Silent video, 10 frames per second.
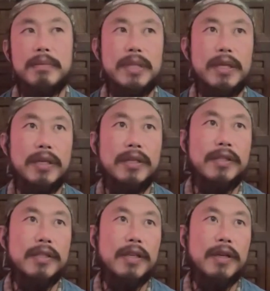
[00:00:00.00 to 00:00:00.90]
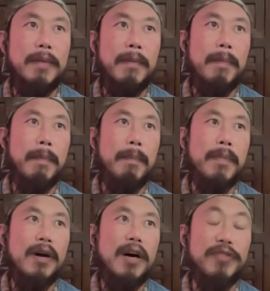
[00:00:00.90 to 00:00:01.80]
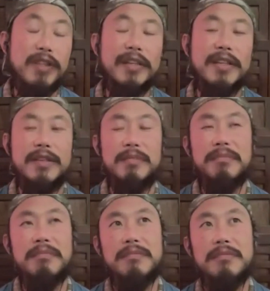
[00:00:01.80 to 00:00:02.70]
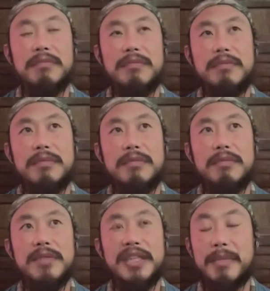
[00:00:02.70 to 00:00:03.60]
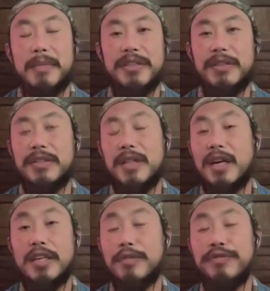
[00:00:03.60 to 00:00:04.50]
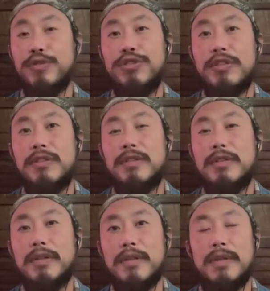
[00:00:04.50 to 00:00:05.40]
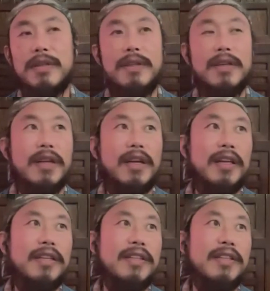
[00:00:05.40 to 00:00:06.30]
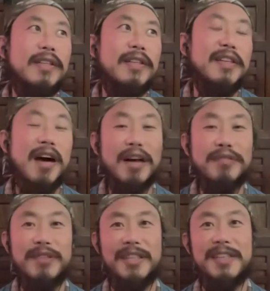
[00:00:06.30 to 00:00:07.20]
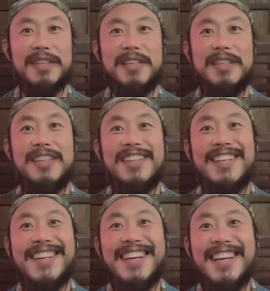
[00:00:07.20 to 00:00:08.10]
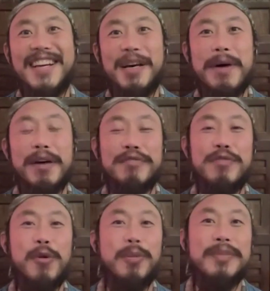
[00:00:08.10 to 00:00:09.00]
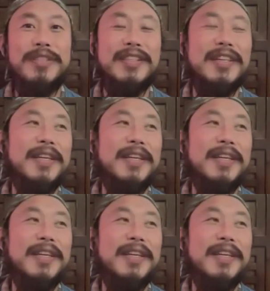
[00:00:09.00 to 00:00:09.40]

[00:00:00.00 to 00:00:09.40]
because often, like I mentioned, there's a lot of confusion and conflict about forms